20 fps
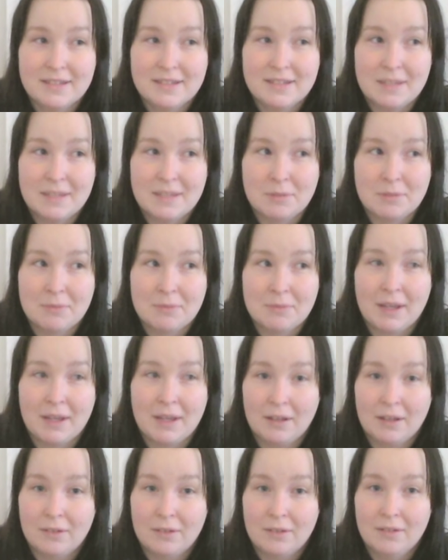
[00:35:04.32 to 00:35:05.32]
seem to make
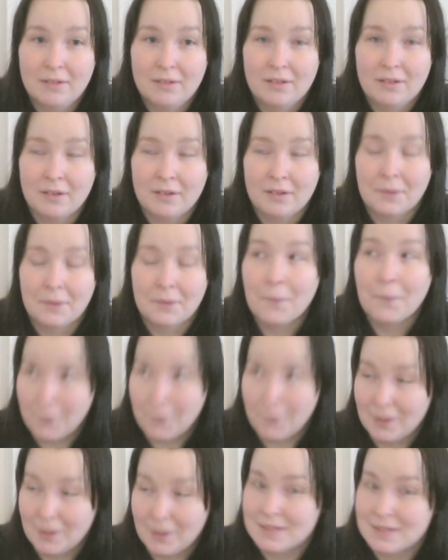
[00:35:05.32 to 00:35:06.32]
it
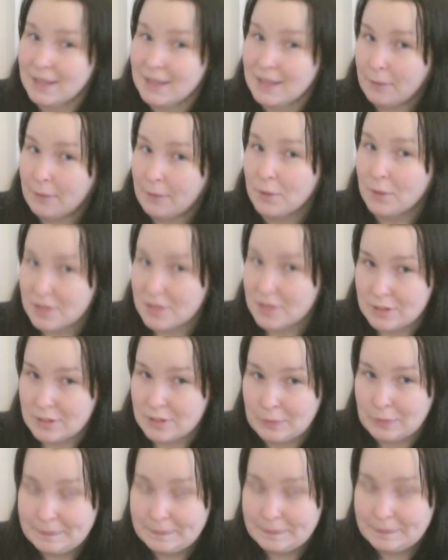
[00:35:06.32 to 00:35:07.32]
work as I wanted to.